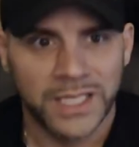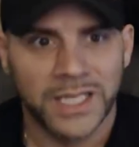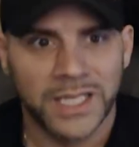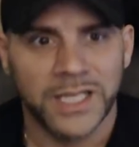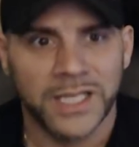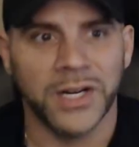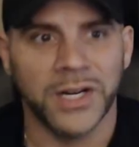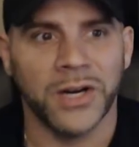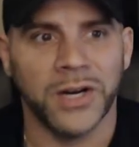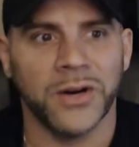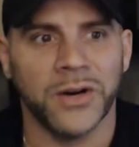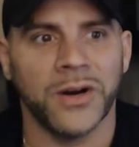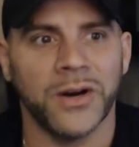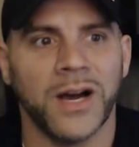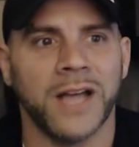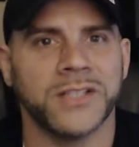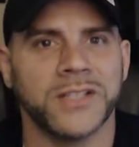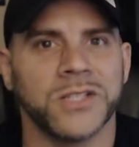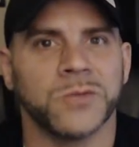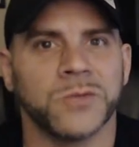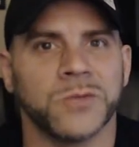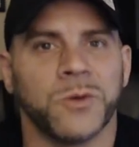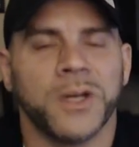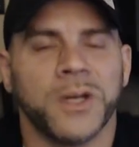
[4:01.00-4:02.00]
you know, I
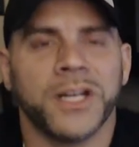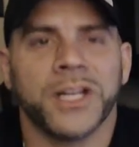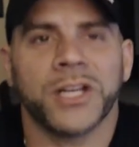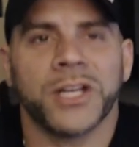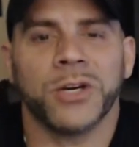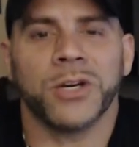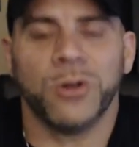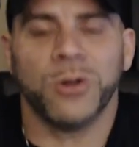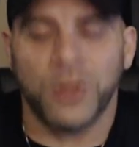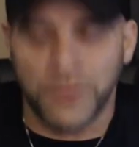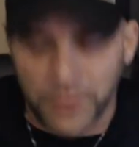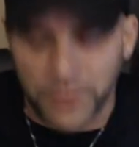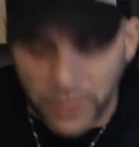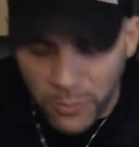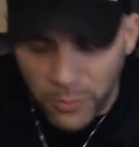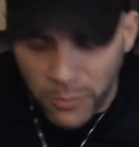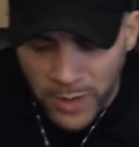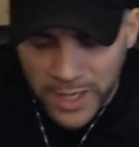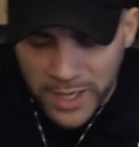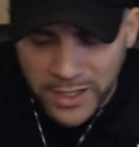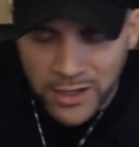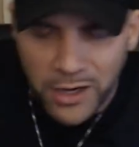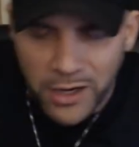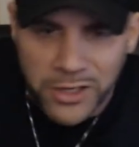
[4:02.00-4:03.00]
just wanted to go over the
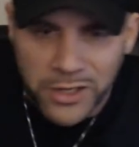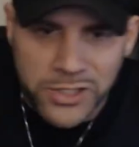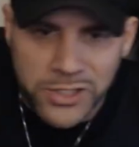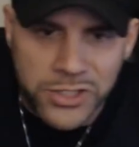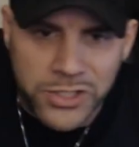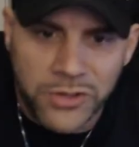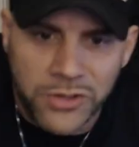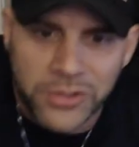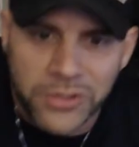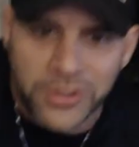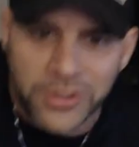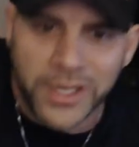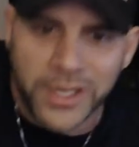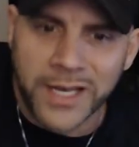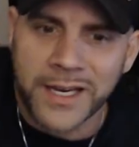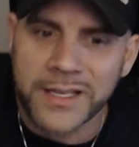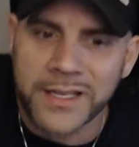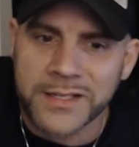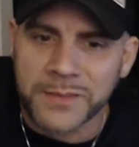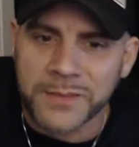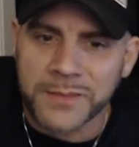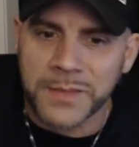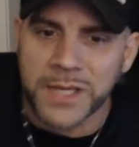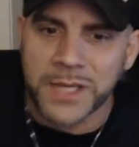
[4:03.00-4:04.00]
white car and show you
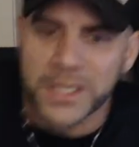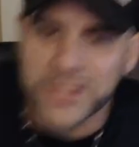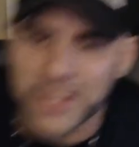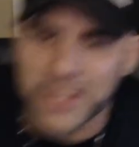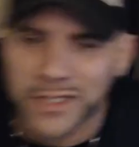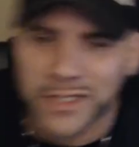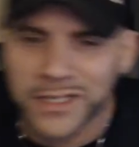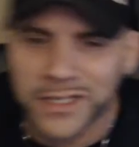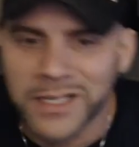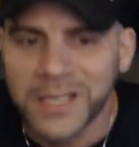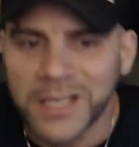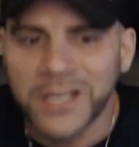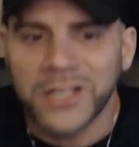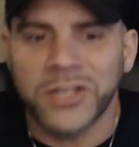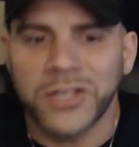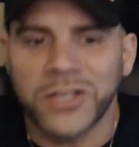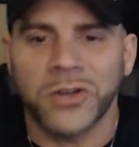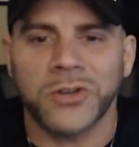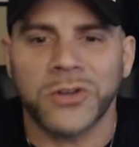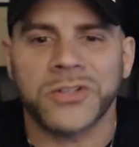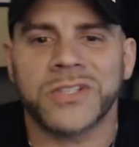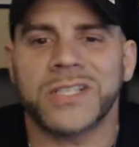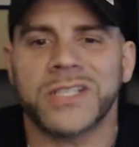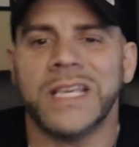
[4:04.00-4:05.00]
guys. I mean, it's a,
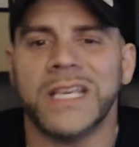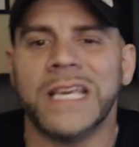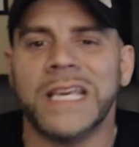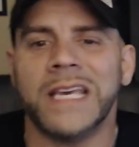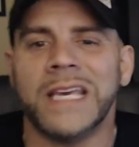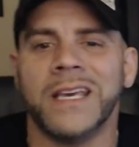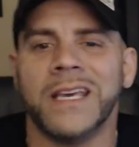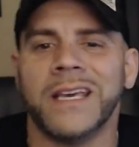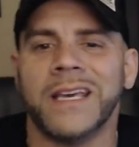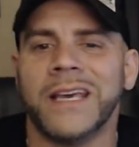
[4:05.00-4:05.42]
you'll see,